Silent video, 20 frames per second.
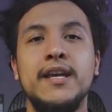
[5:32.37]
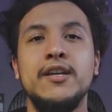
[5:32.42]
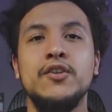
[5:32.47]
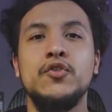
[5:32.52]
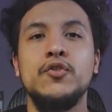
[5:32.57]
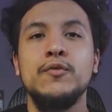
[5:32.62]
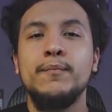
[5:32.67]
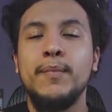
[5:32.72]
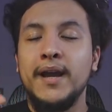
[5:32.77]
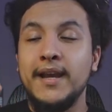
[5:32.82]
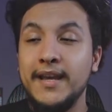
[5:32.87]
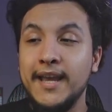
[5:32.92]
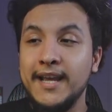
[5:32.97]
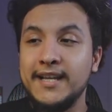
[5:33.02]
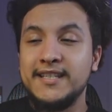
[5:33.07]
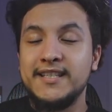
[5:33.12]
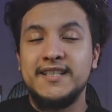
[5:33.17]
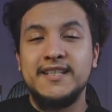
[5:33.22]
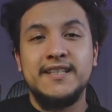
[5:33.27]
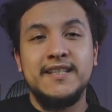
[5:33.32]
issue by
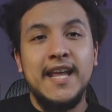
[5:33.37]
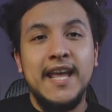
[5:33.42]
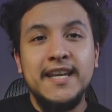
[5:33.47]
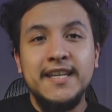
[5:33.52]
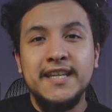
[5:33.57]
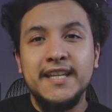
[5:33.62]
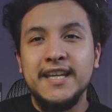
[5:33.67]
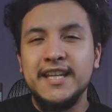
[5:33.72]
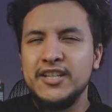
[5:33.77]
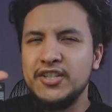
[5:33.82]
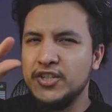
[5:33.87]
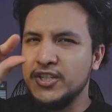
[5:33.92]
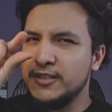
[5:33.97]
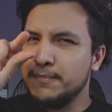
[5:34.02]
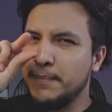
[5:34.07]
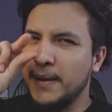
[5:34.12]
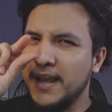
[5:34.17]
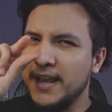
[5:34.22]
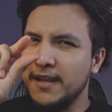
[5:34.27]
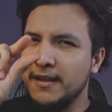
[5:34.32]
extending it
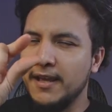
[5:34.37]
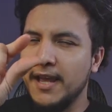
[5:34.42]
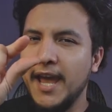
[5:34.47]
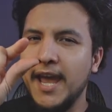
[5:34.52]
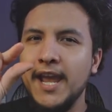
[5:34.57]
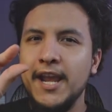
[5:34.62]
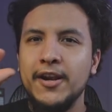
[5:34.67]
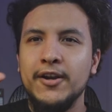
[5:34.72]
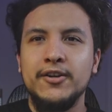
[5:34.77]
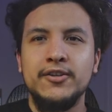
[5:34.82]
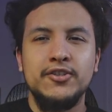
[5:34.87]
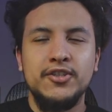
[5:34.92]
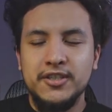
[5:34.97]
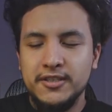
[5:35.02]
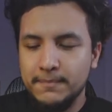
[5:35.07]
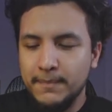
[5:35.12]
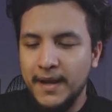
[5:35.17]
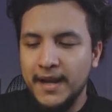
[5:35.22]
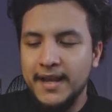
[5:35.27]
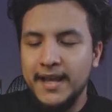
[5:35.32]
just by a hair,
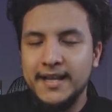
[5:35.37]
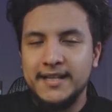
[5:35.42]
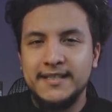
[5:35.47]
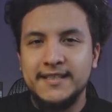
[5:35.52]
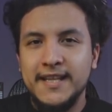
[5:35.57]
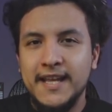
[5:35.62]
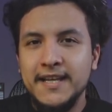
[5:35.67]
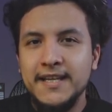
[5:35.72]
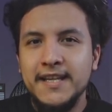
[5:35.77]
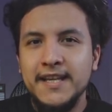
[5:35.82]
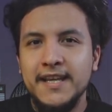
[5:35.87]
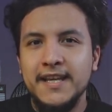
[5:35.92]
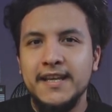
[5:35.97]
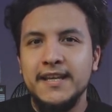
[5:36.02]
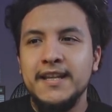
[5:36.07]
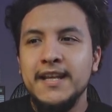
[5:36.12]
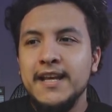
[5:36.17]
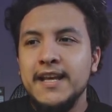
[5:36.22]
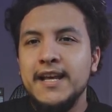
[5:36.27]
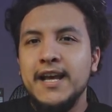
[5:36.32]
just by extending
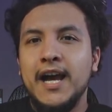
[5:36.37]
it,